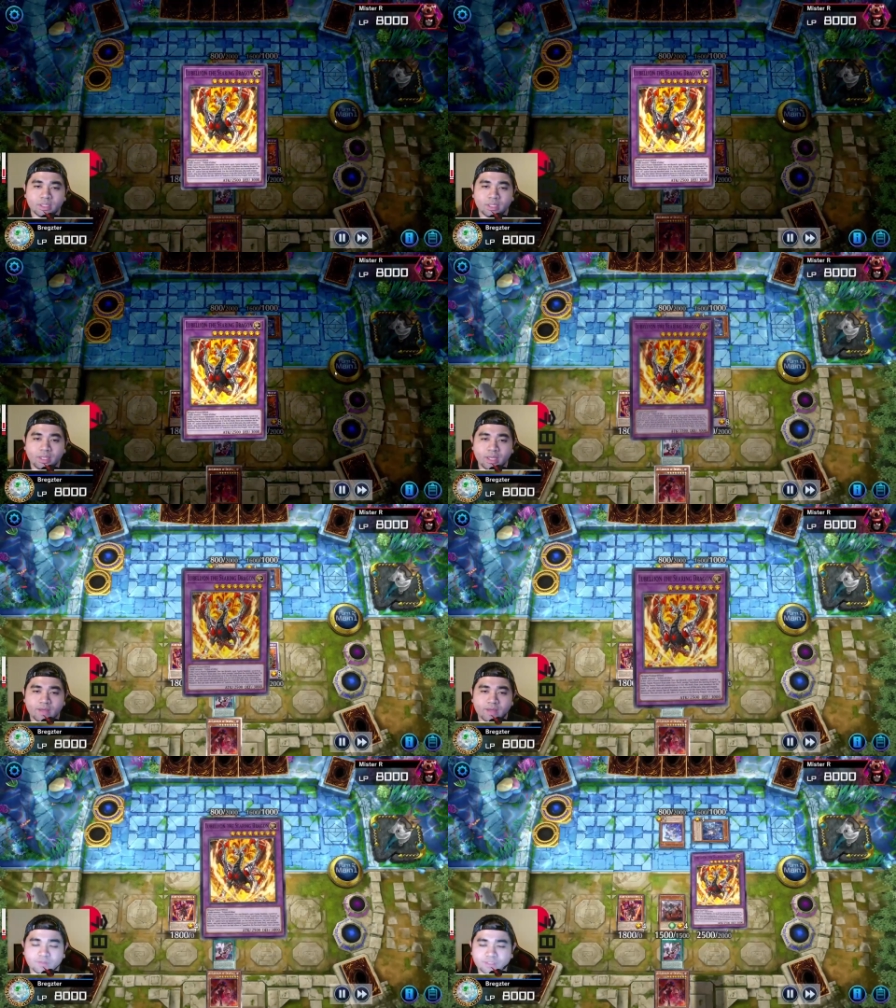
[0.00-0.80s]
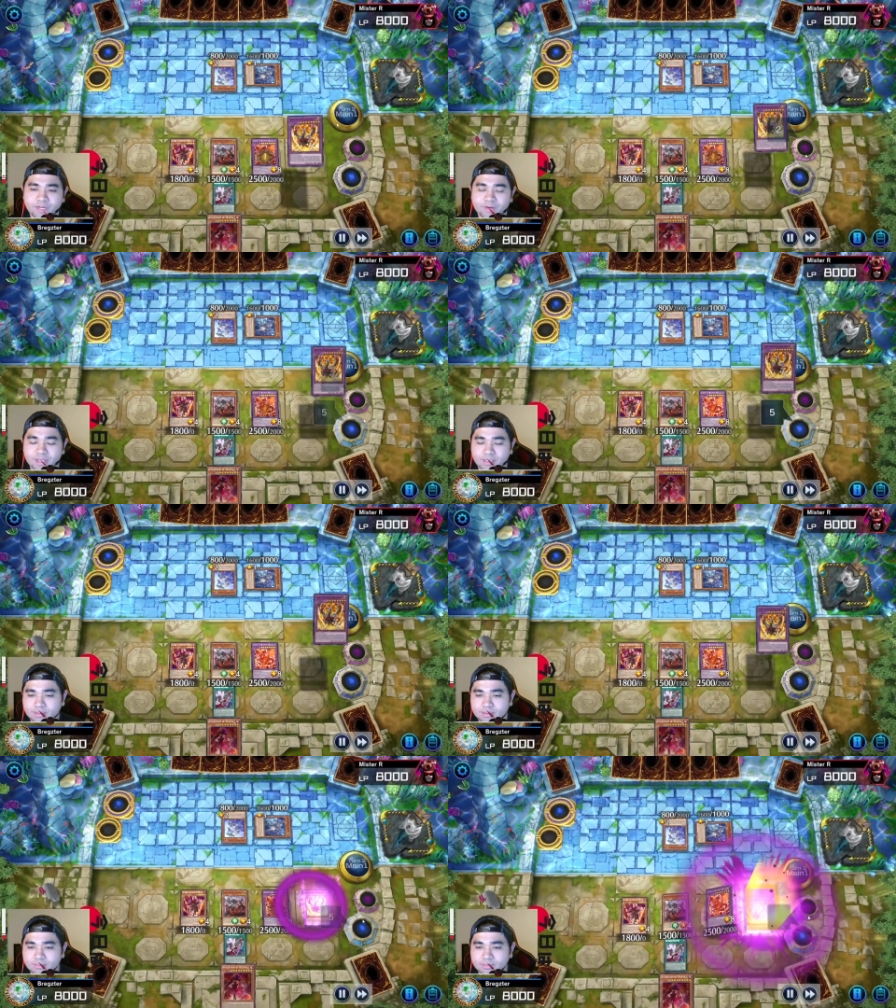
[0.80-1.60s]
You have Searing.
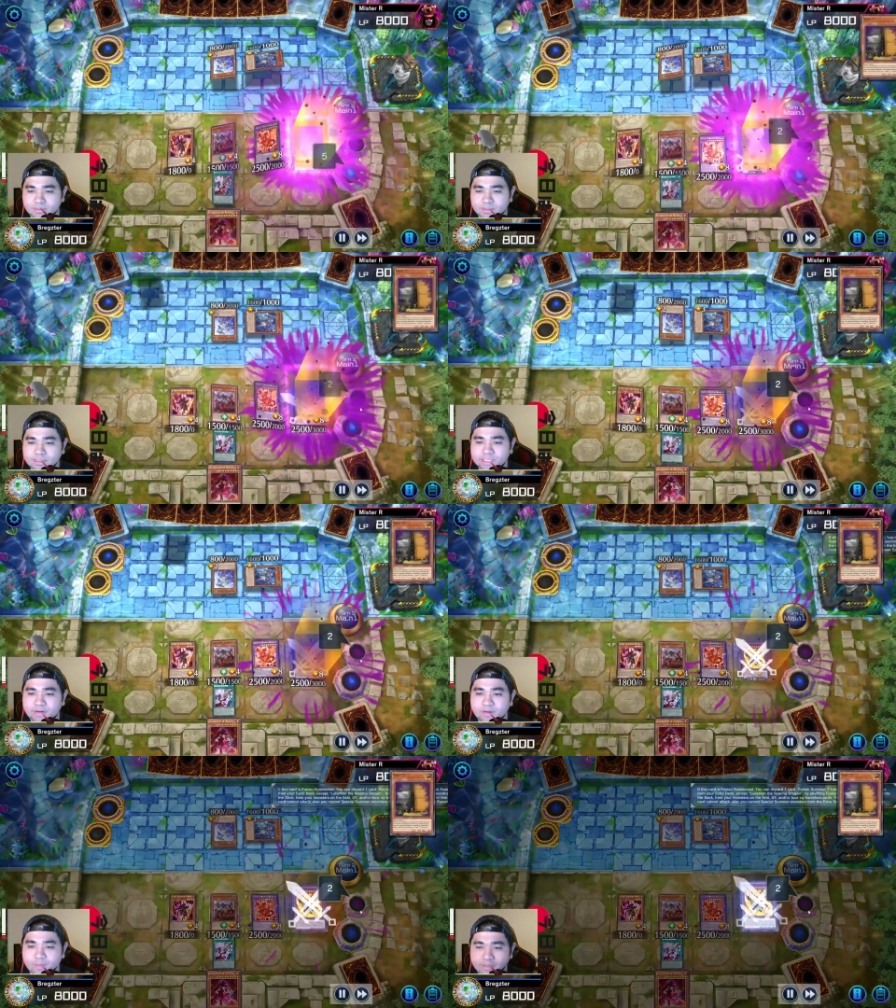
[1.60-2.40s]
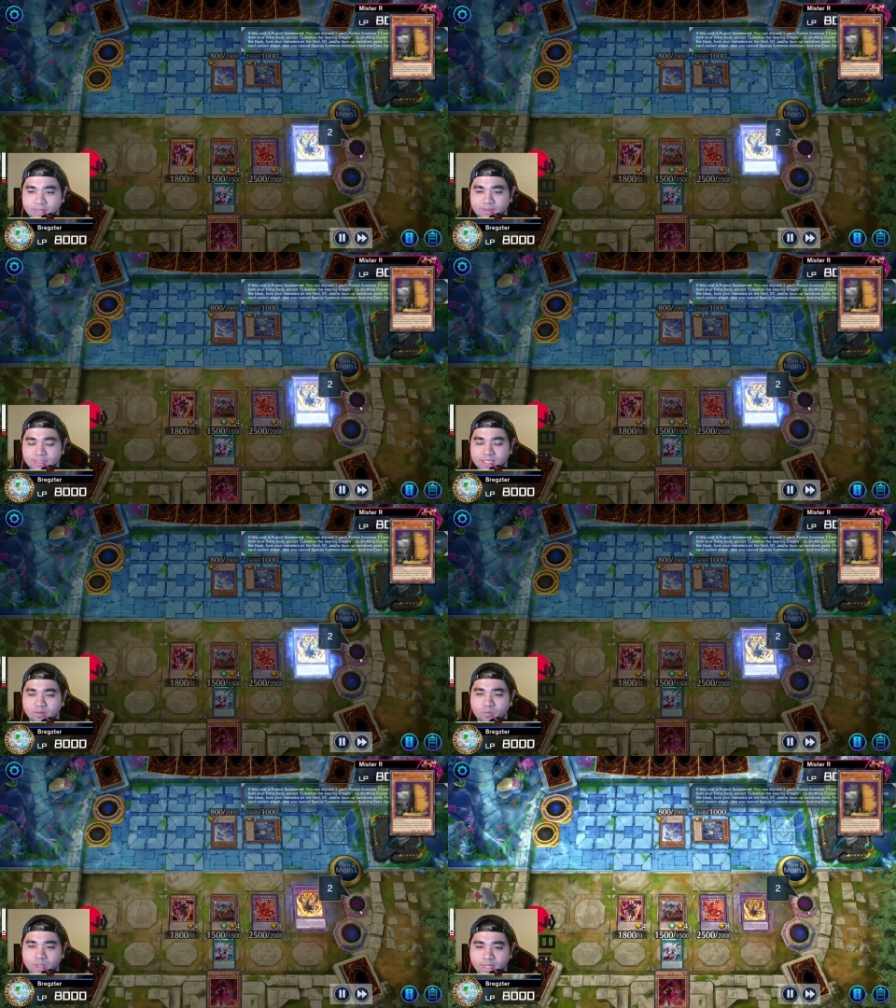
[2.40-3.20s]
Searing will then
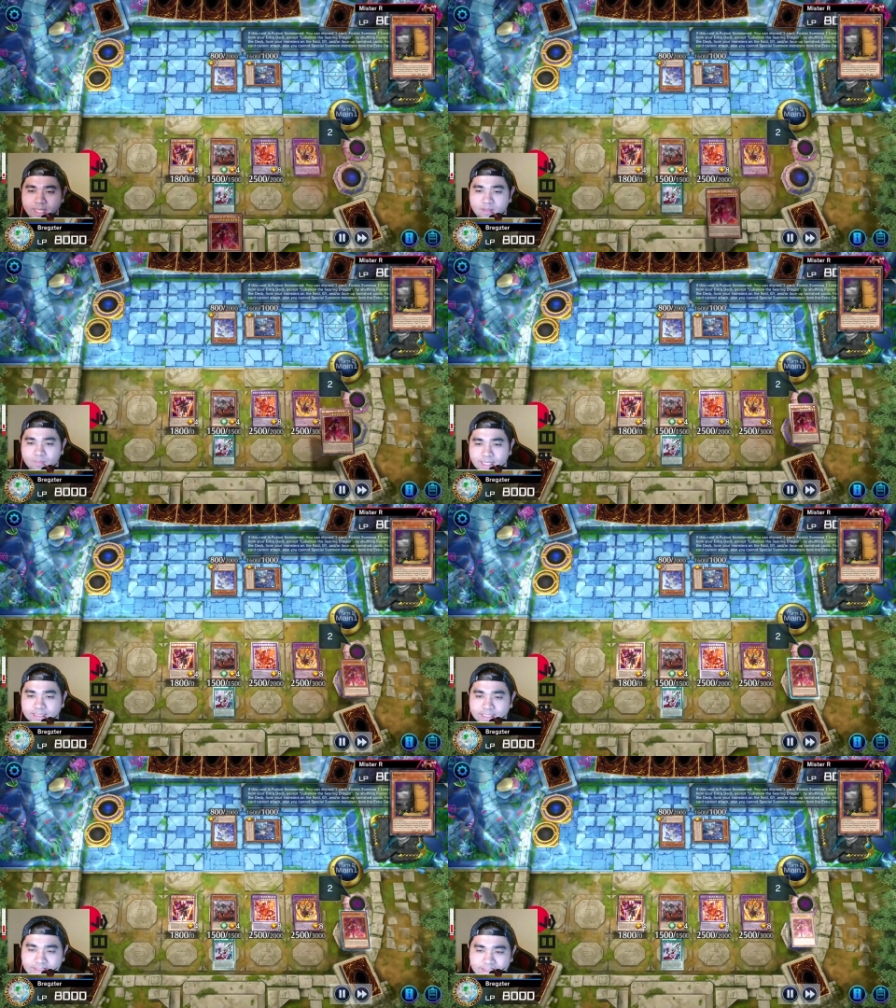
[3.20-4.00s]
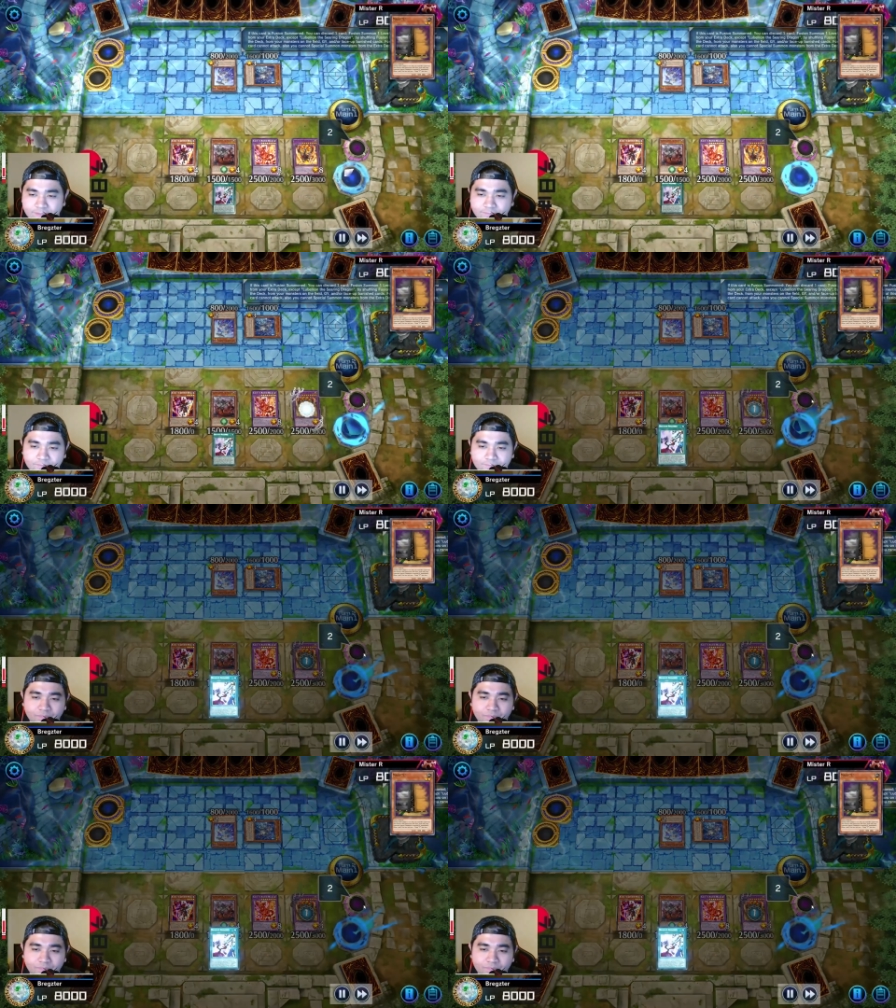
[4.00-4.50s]
recycle one Albaz and itself.